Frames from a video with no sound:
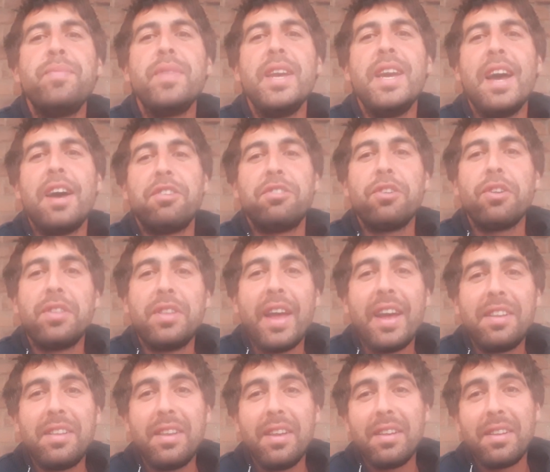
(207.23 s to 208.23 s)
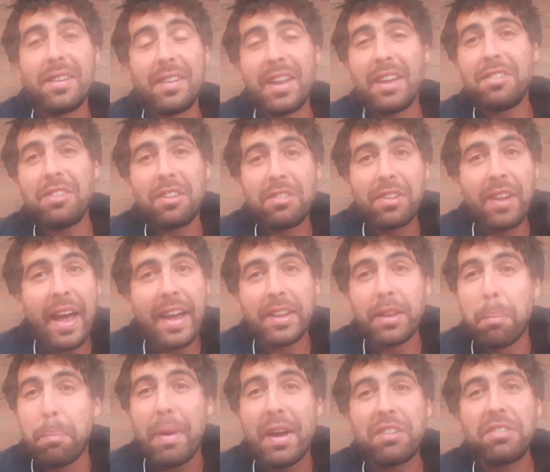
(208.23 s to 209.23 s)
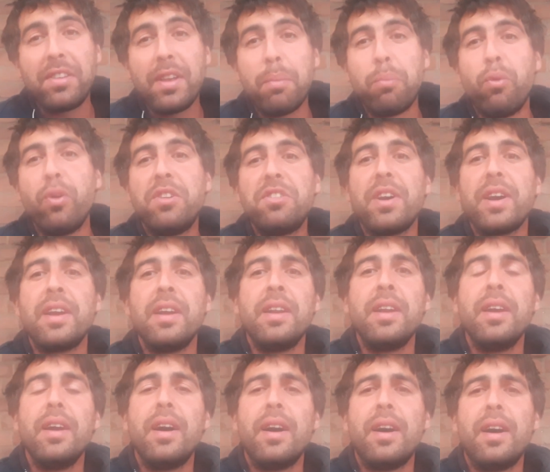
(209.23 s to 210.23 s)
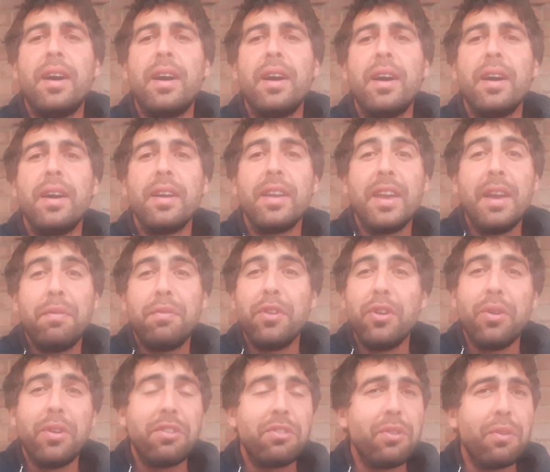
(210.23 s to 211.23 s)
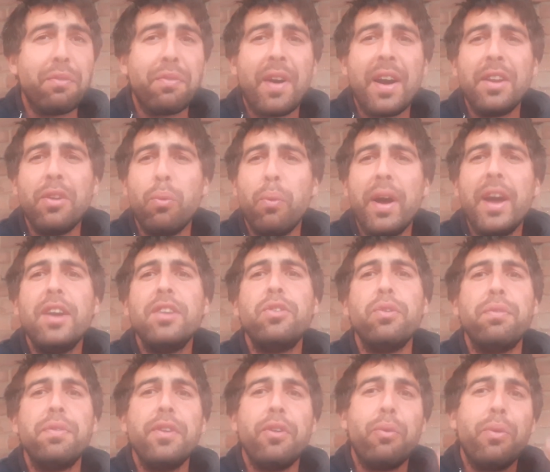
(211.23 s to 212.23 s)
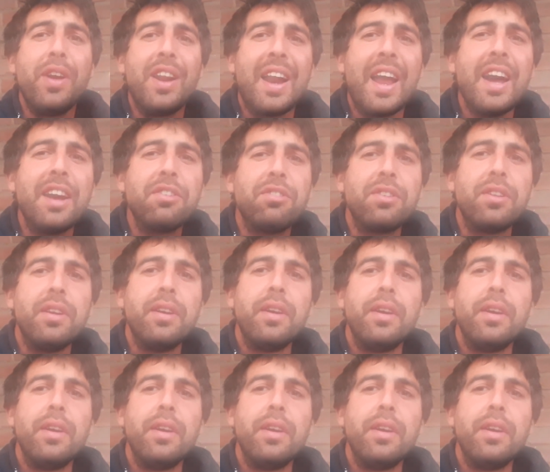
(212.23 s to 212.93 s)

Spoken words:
This is like the best tip which I can give you, is to find a way to feel relaxed,